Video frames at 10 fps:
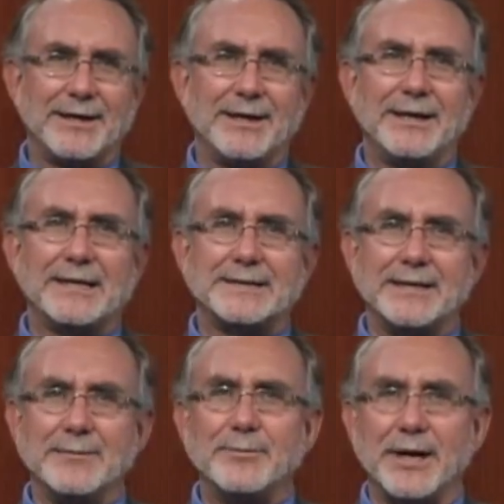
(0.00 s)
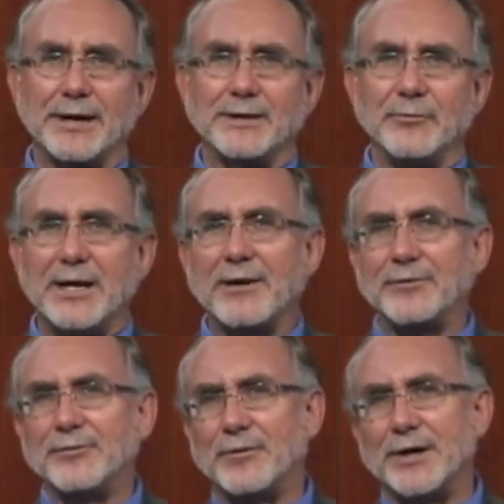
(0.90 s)
It has an impact, and we have
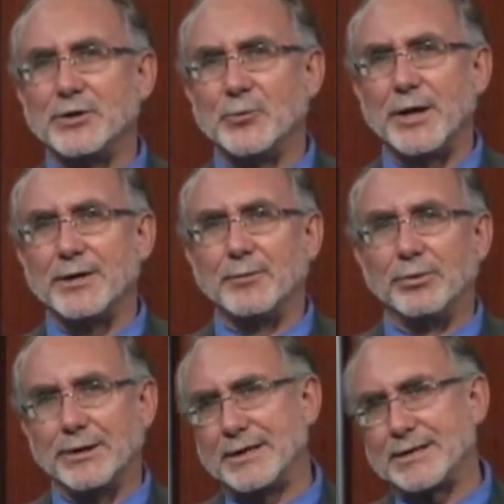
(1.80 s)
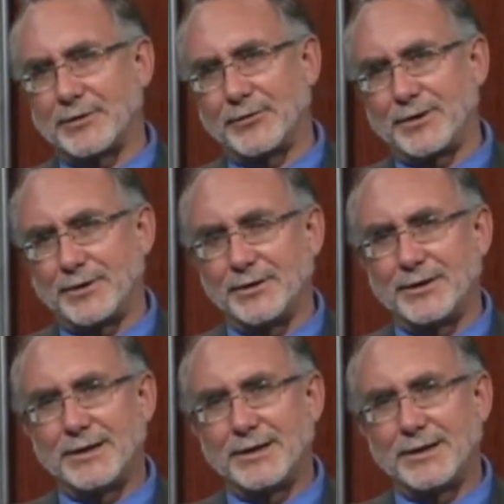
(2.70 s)
to find a way to blend healthcare